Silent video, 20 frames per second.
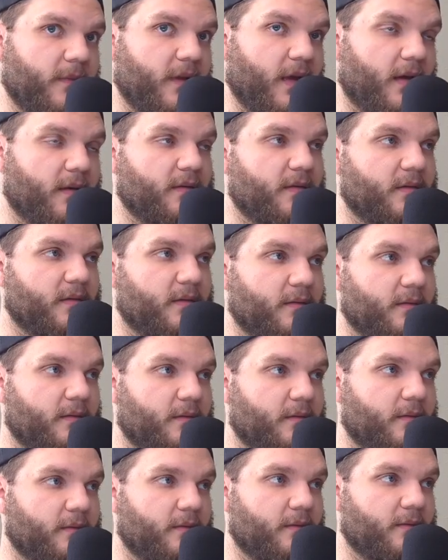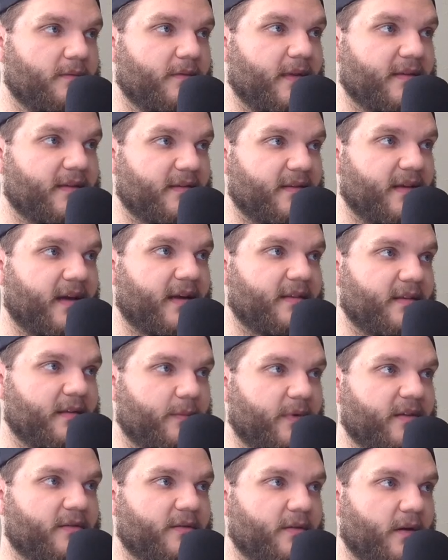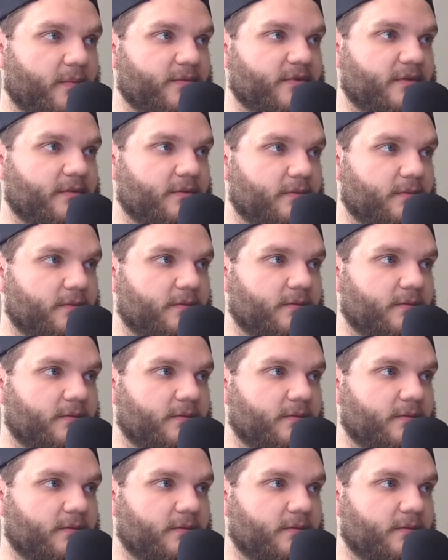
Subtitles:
Yes. That's exactly the best option.